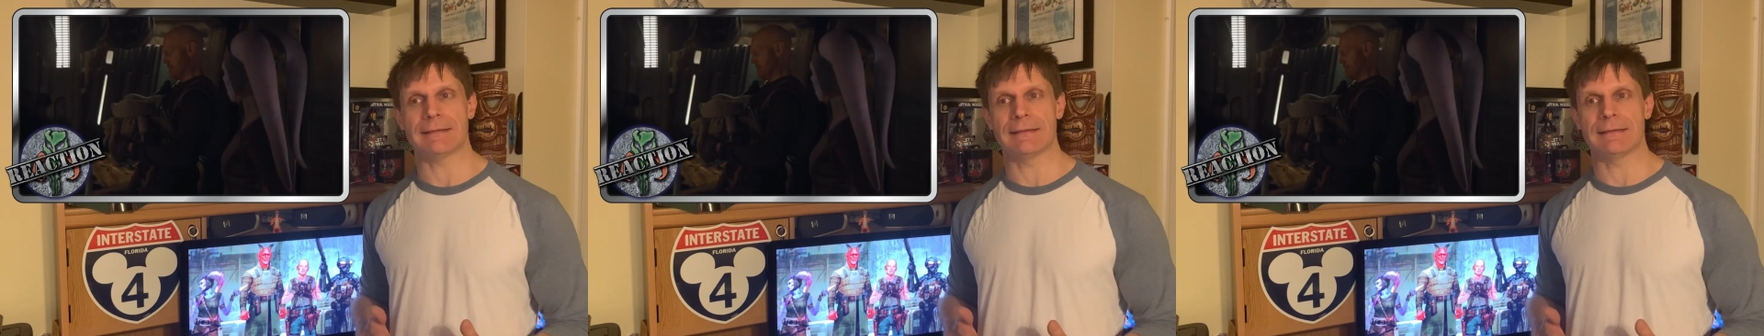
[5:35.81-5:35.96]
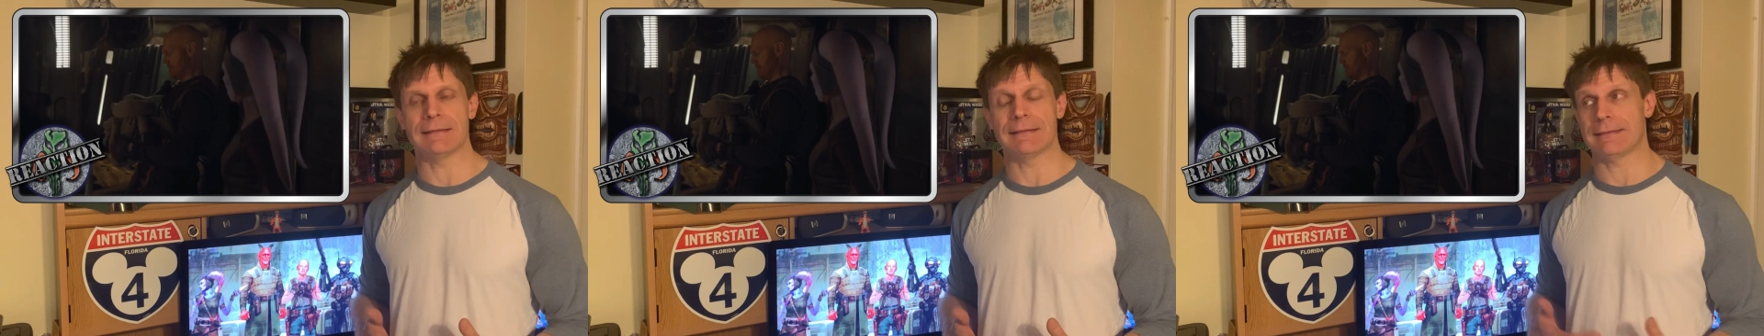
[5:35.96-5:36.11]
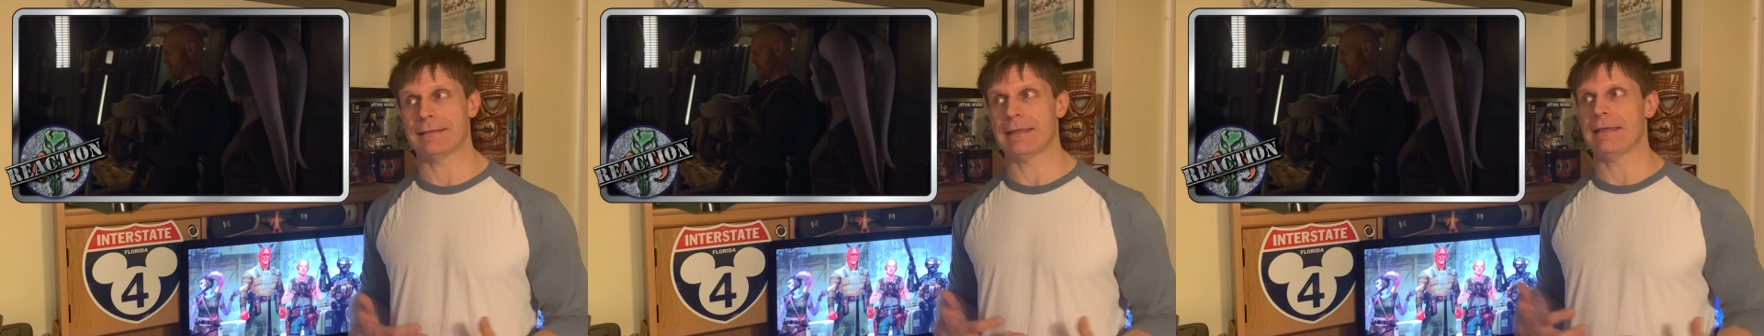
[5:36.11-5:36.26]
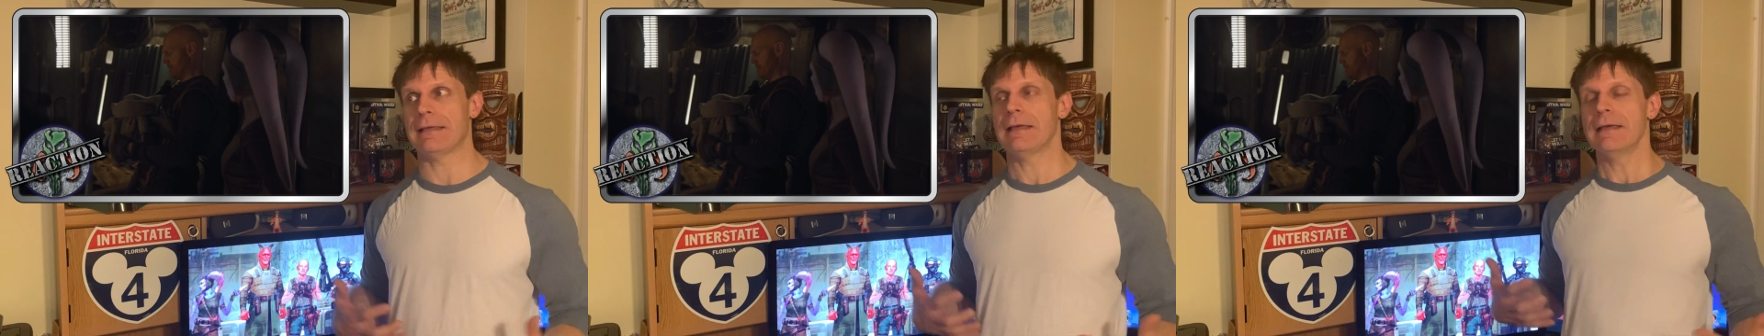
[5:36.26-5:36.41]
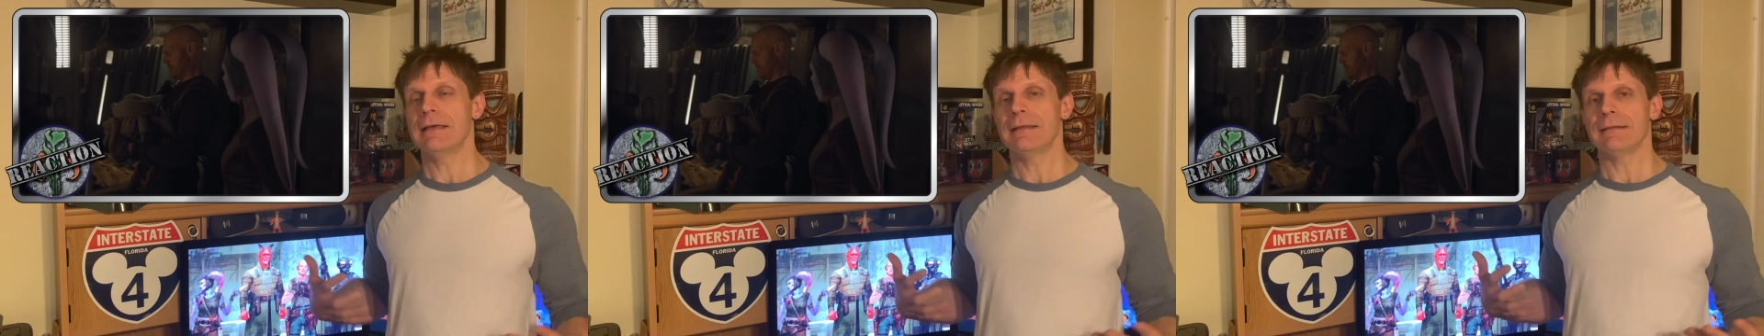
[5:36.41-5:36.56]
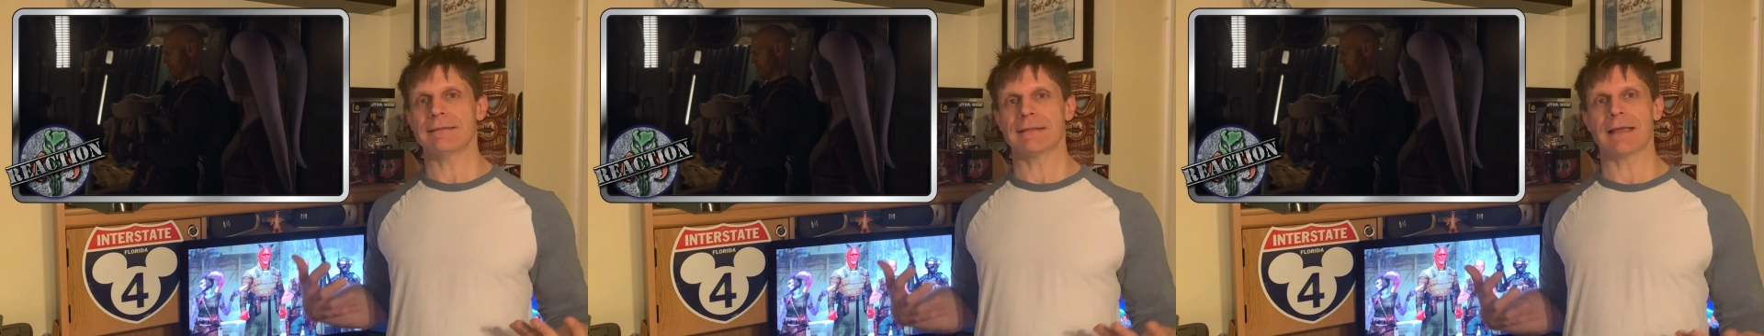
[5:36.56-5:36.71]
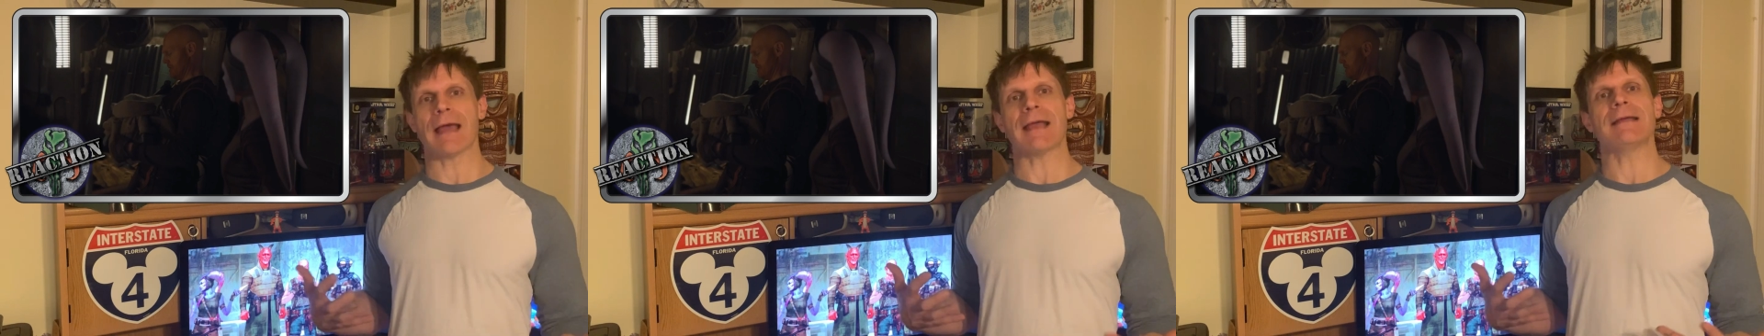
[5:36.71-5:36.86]
It's like,
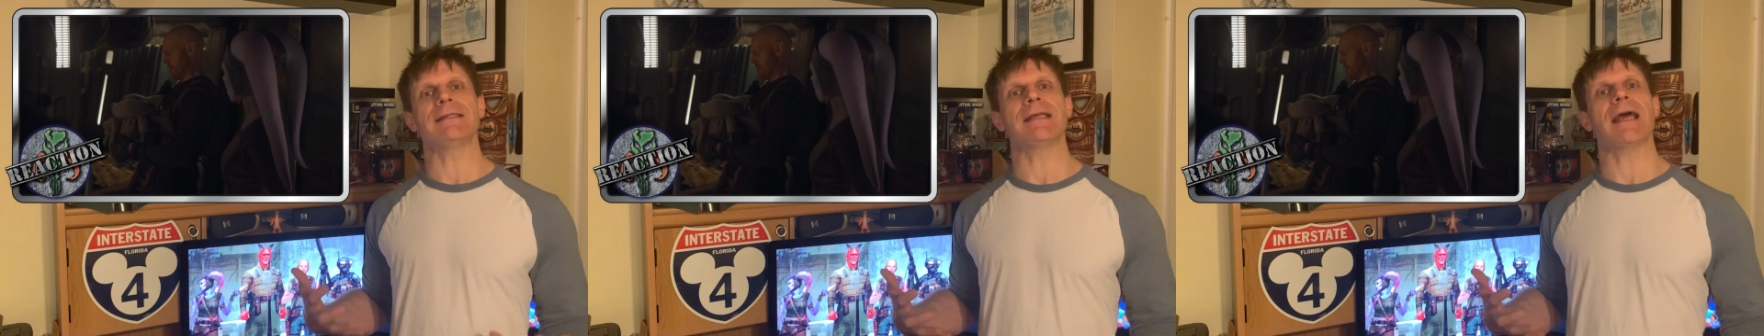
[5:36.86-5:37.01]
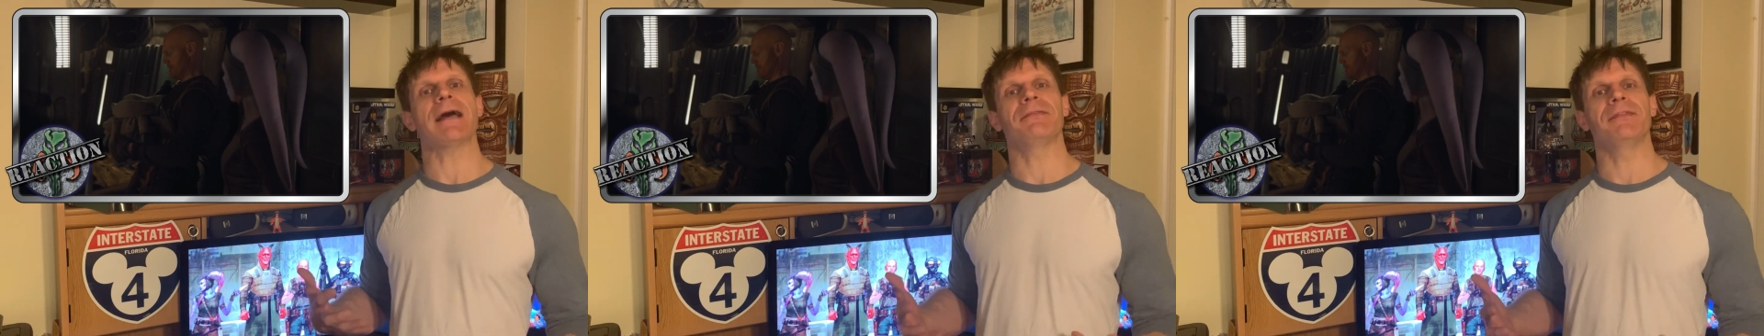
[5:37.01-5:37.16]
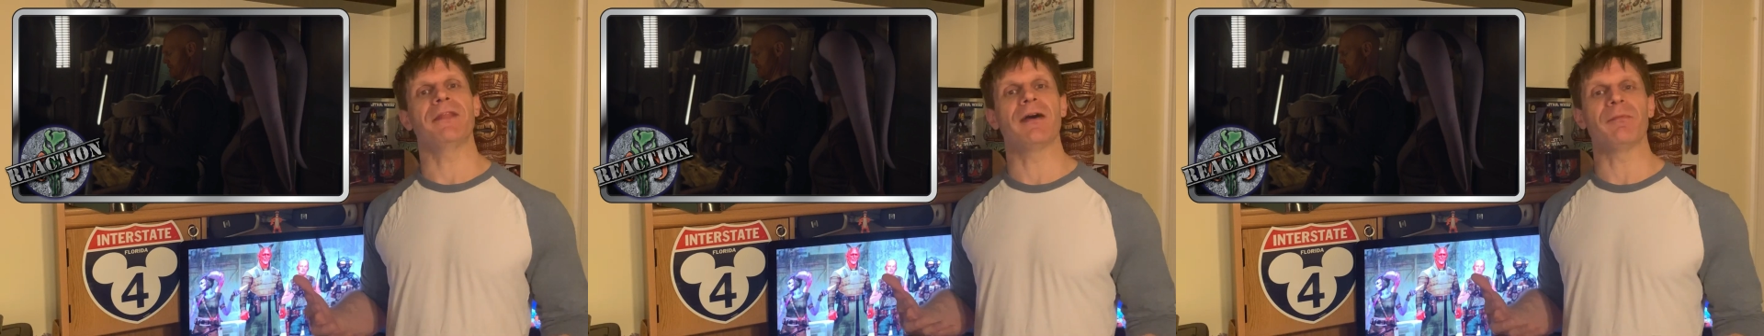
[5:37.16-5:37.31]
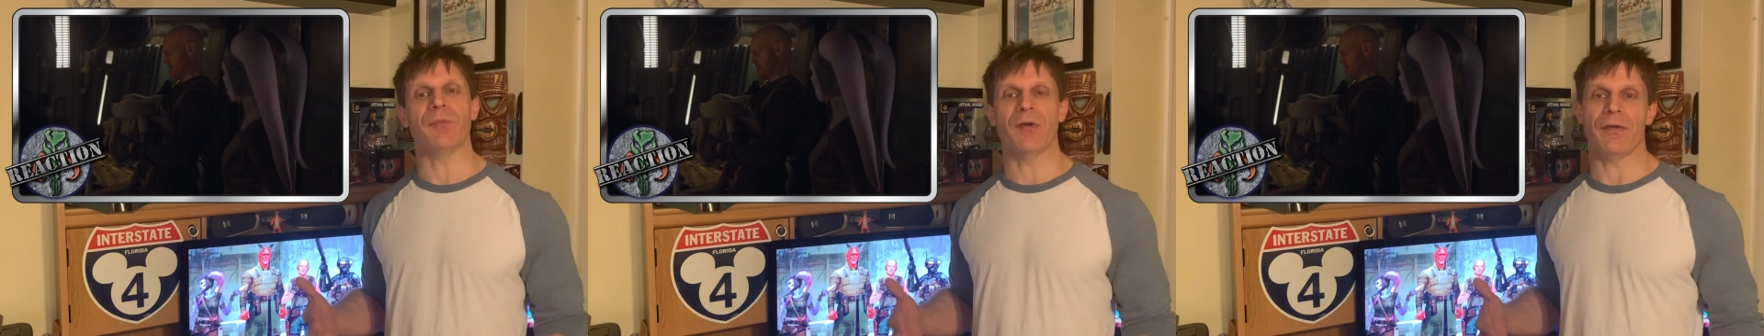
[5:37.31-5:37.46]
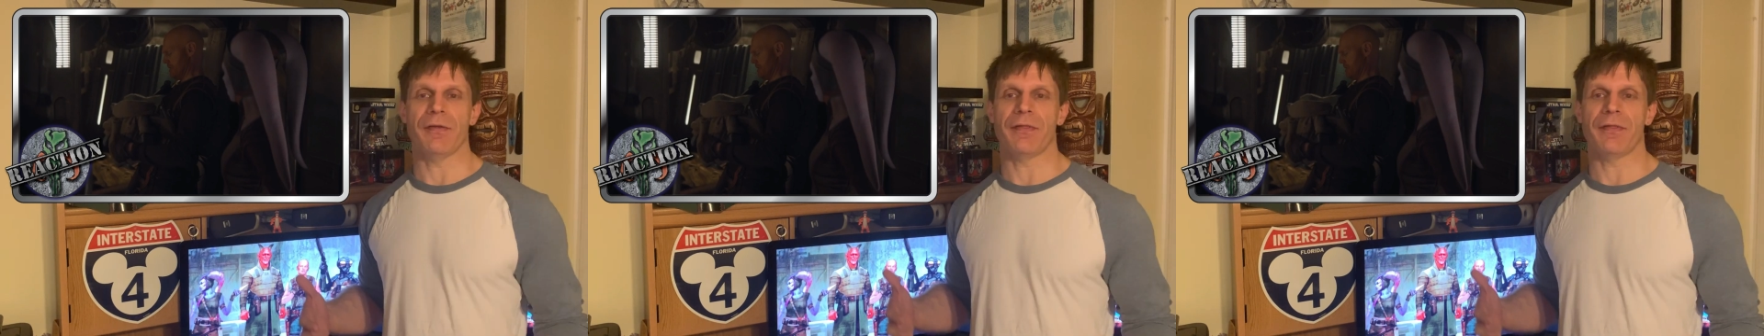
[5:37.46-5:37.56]
this guy is outnumbered.